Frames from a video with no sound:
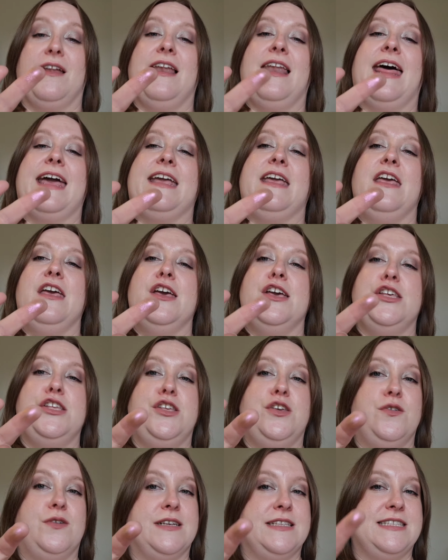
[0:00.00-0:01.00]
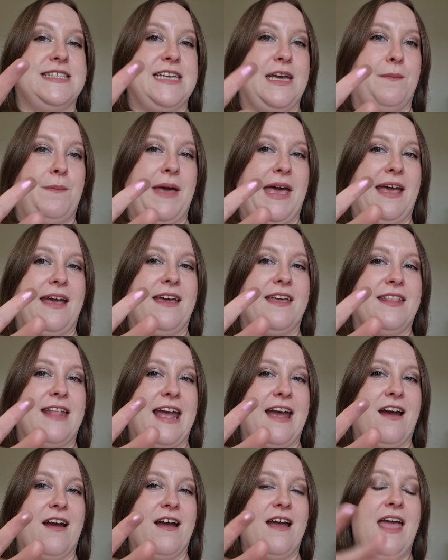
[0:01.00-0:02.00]
Like, you can see a pink
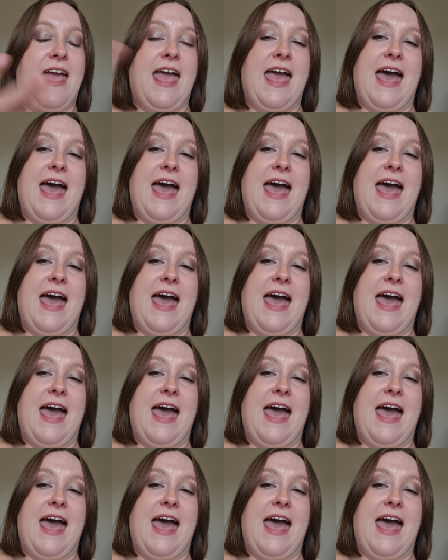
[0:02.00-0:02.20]
there,